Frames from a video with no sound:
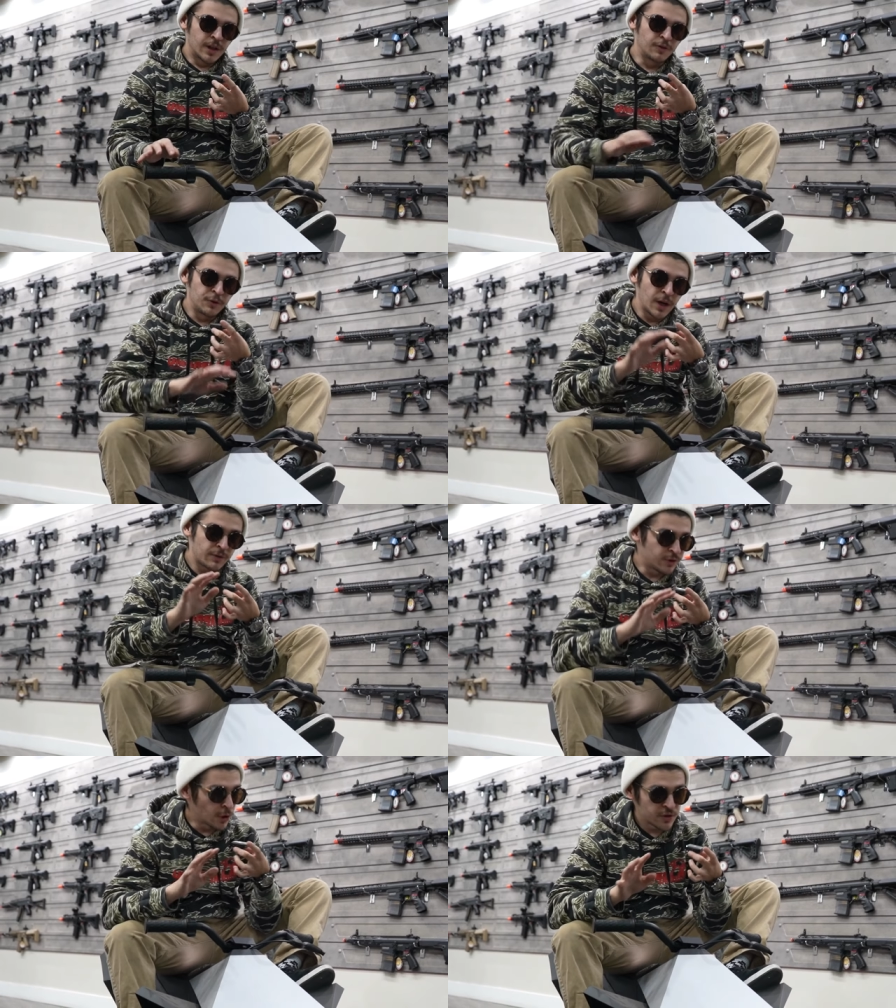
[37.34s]
If you
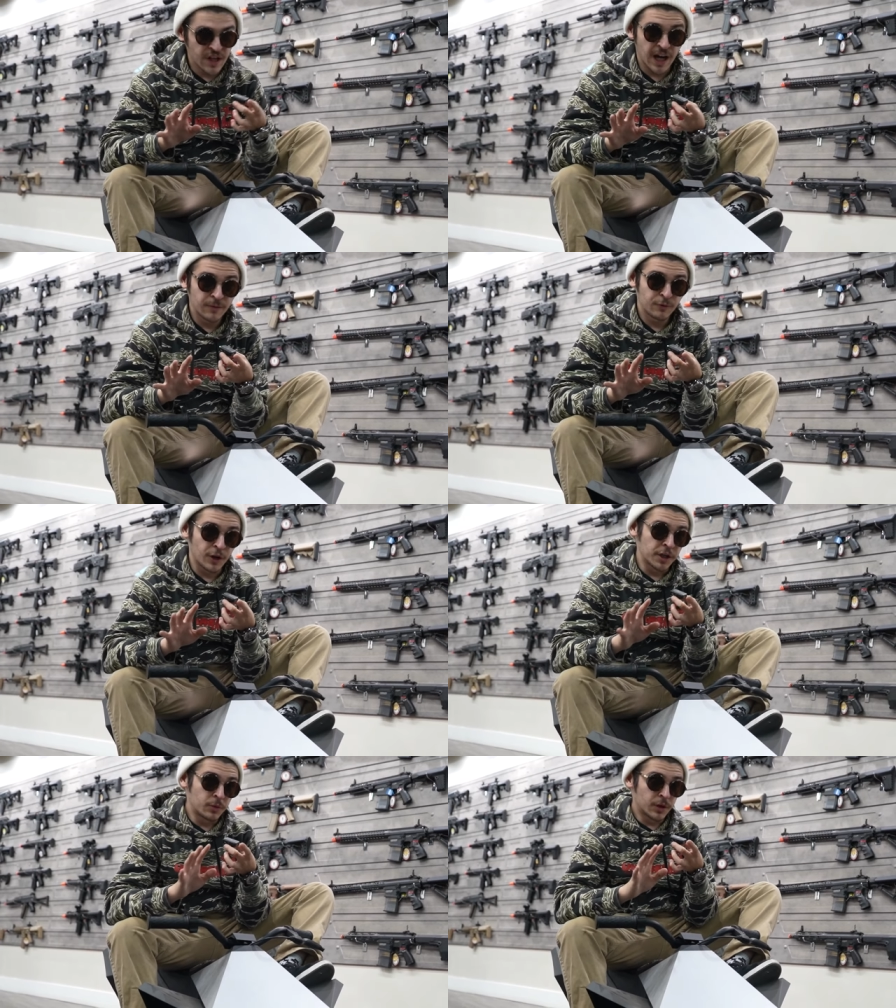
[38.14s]
have no time
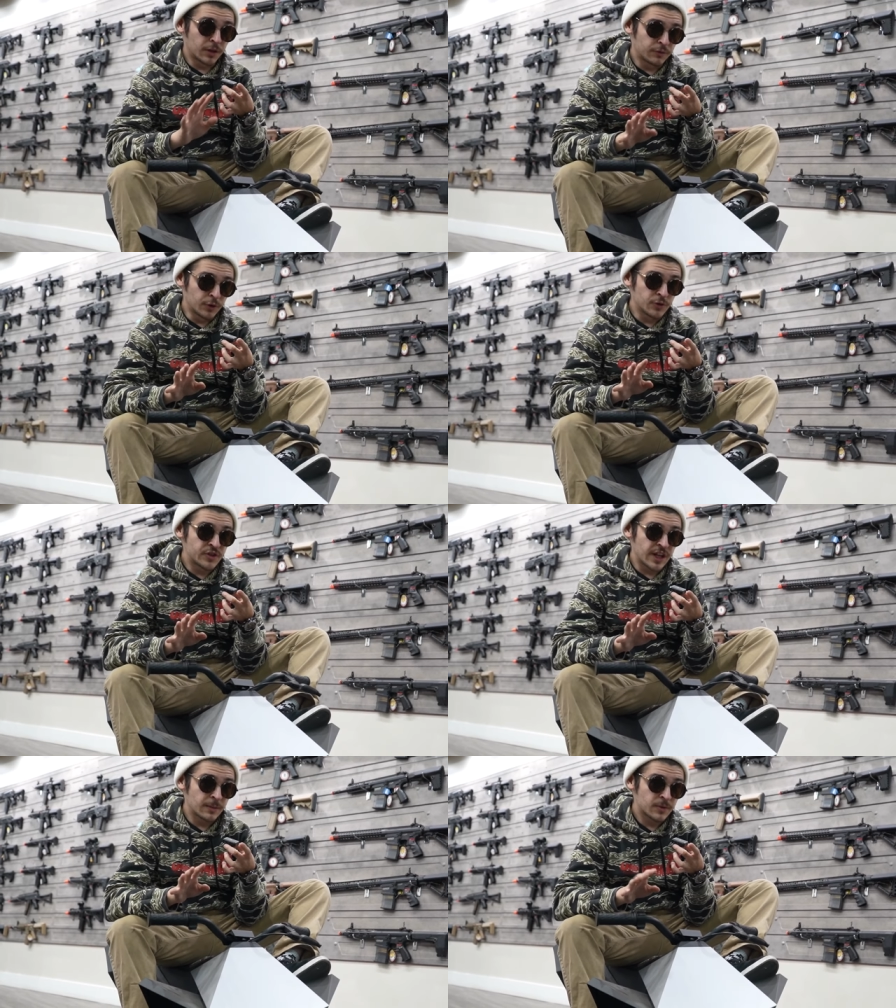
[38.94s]
for anyone on food
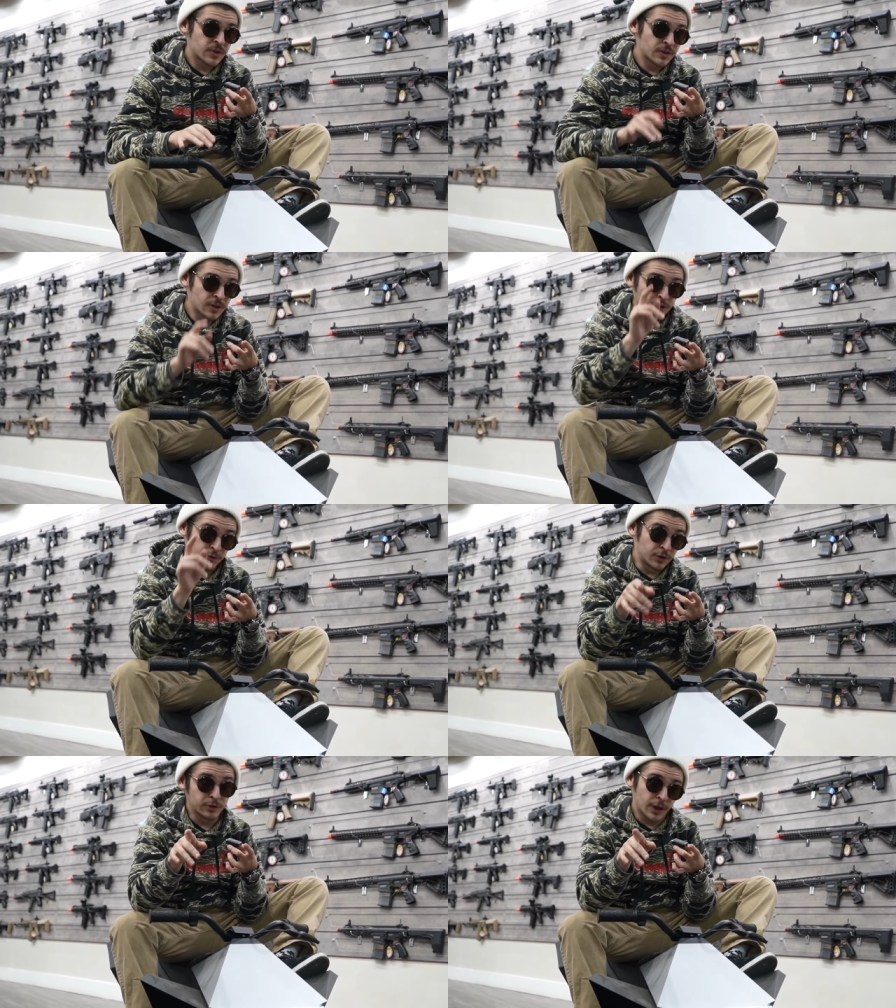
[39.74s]
stamps,
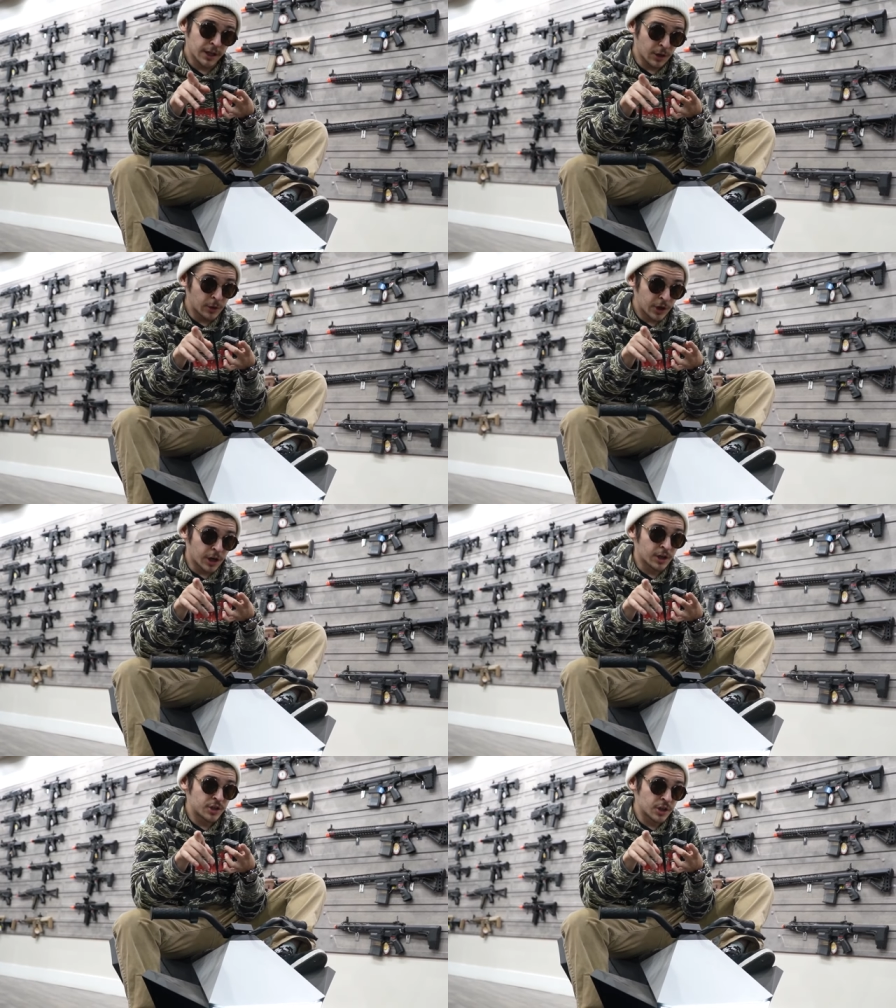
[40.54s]
if you like going to
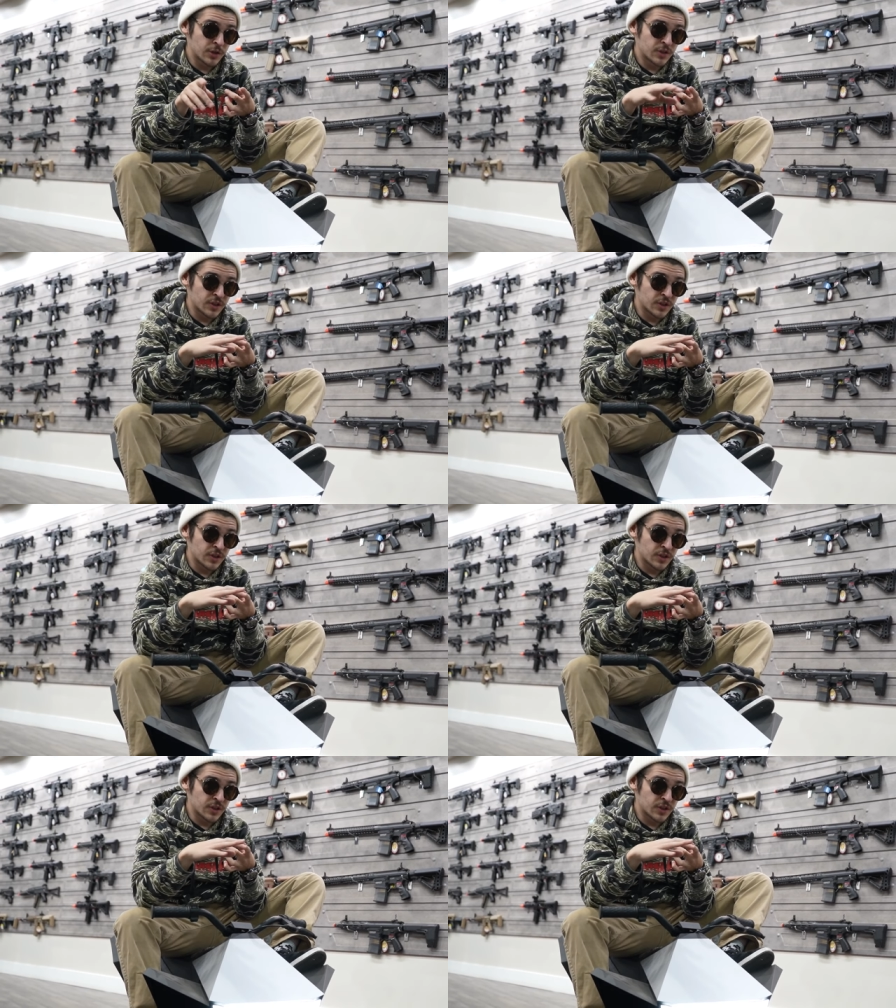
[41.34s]
car shows